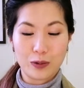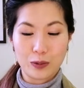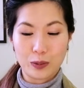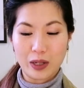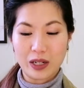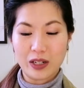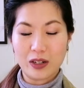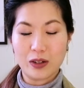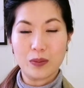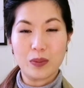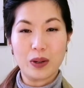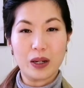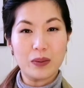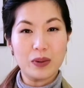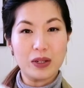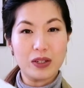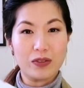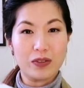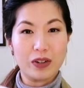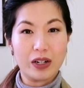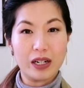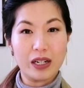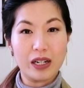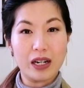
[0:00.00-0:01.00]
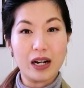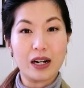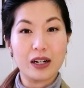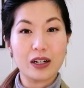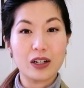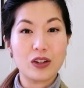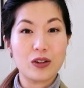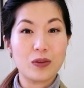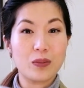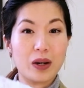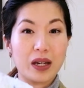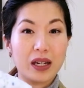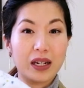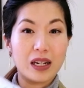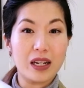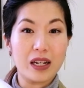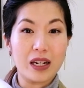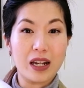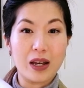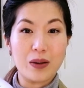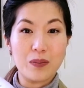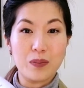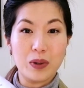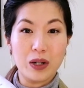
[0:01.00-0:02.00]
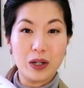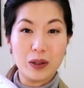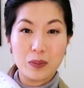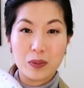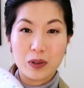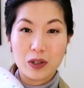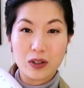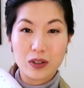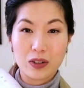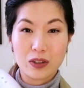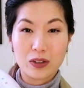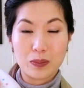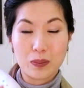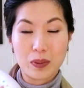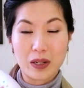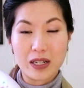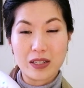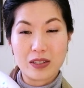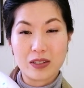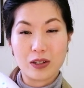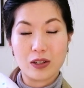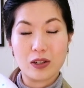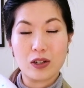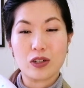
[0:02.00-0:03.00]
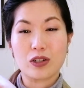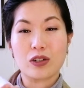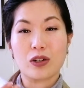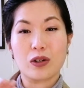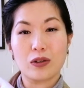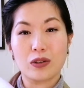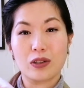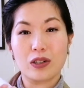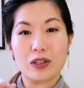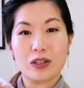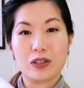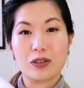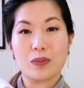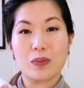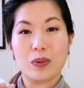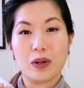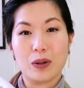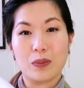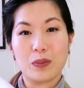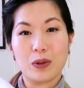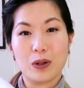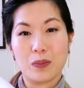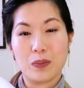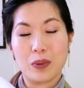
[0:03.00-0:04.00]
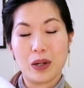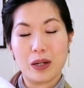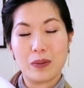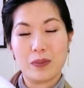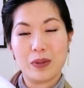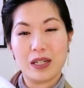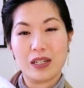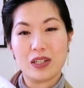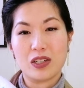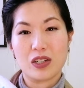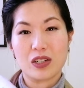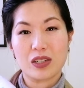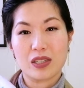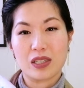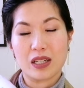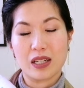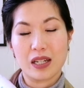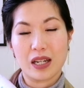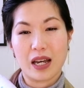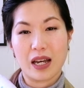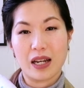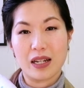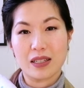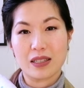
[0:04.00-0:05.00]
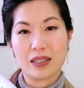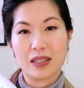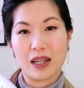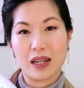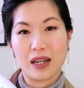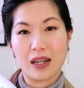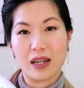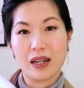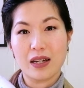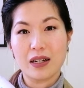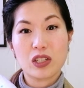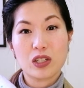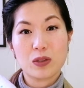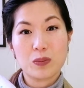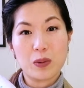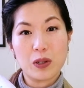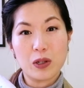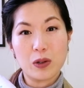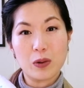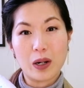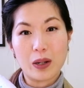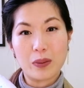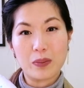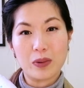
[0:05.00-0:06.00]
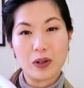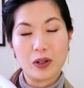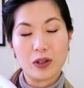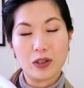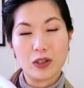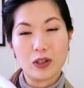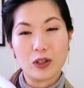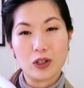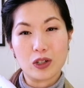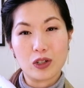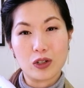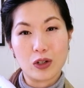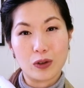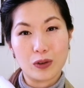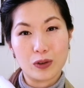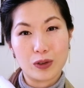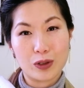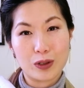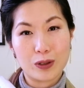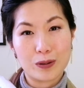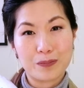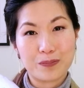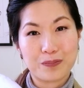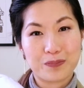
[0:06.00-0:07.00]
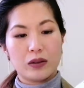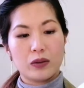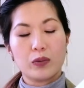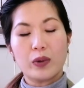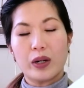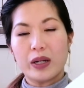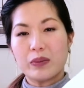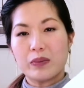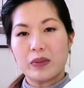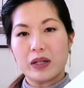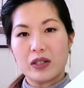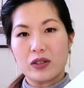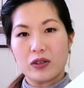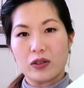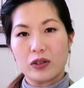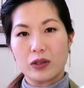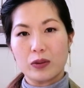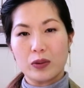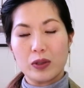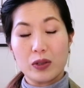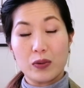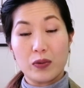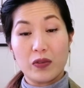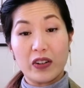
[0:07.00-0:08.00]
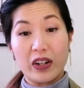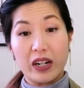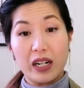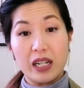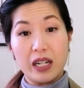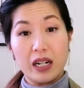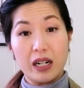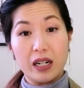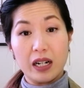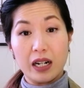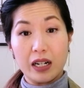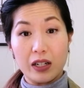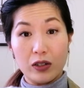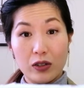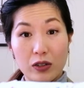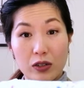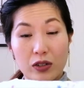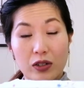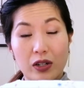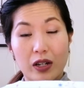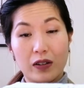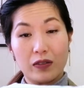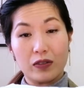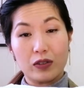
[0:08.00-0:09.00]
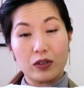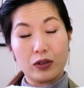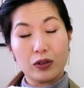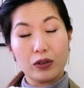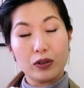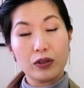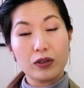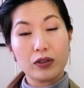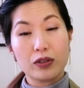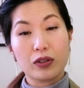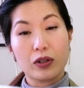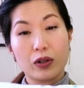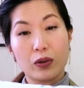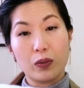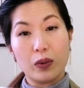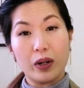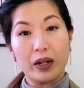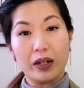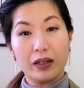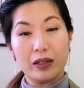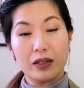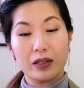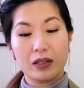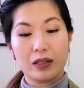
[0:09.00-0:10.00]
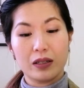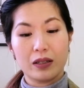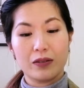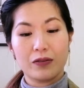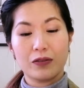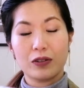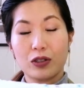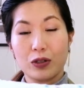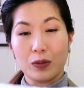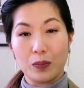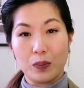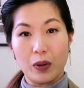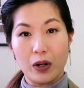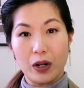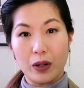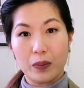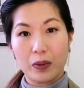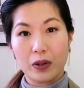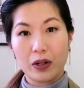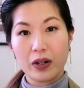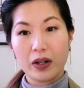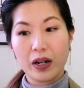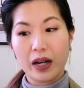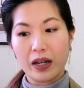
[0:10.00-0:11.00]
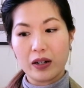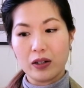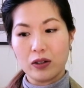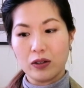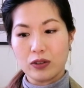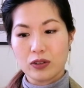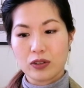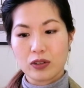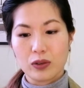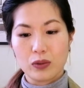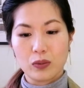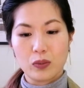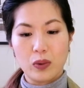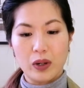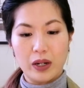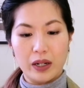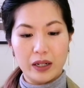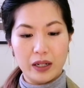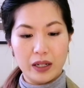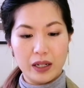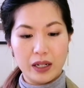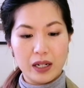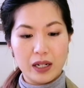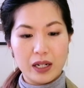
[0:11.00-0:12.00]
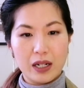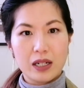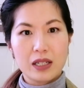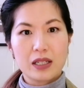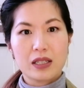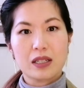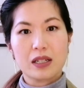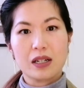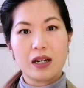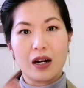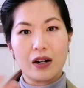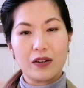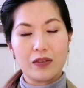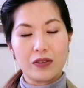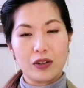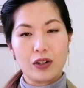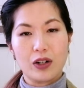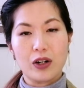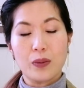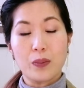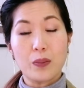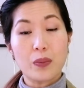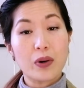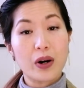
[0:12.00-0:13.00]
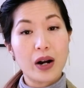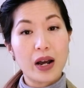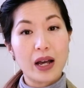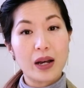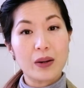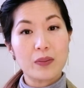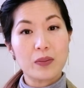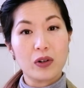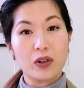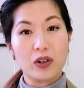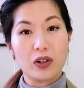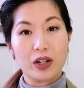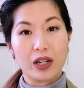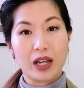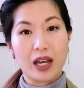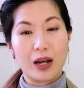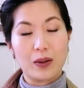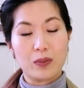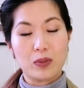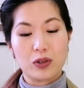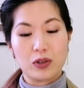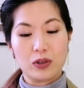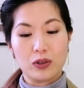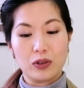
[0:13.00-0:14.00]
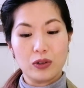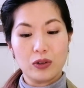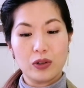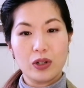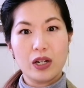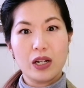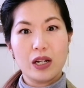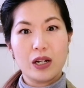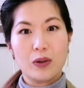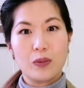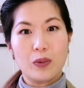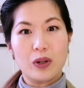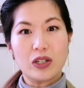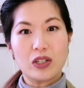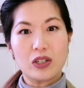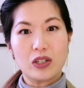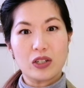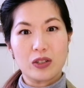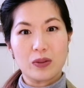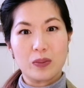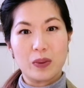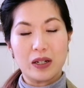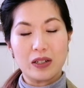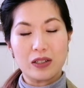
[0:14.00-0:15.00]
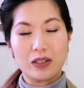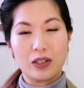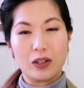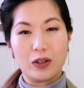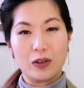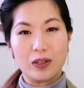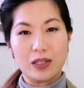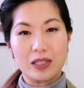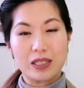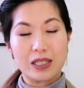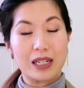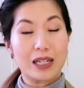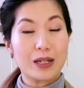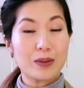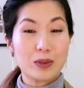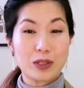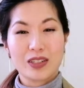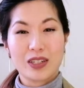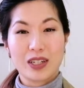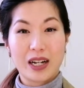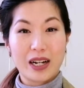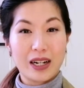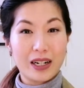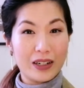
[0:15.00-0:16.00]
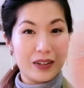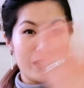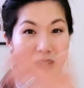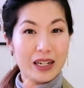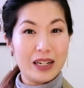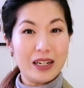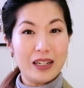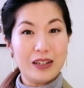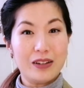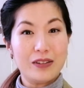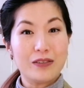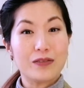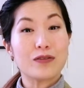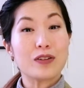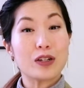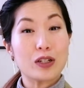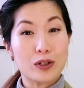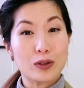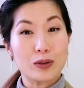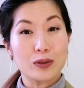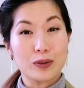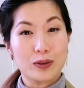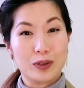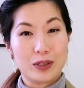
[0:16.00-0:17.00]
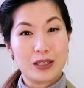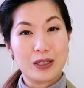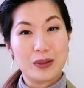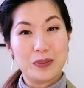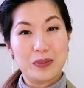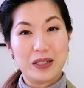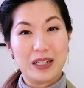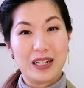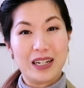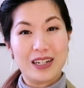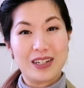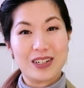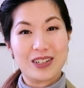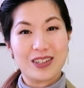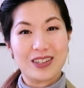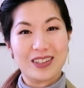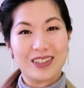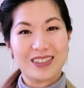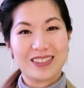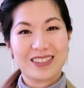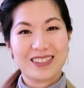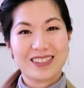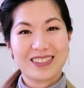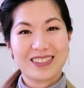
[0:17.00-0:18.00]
when your baby is very young, you may need a burp cloth to place on your shoulder to burp your baby, just in case they spew up on your shoulder. When my daughter was very young, I used to have 2, so 1 to burp her and also 1 to cover her pram or her capsule when she's about to go to sleep to cut out any visual stimulation.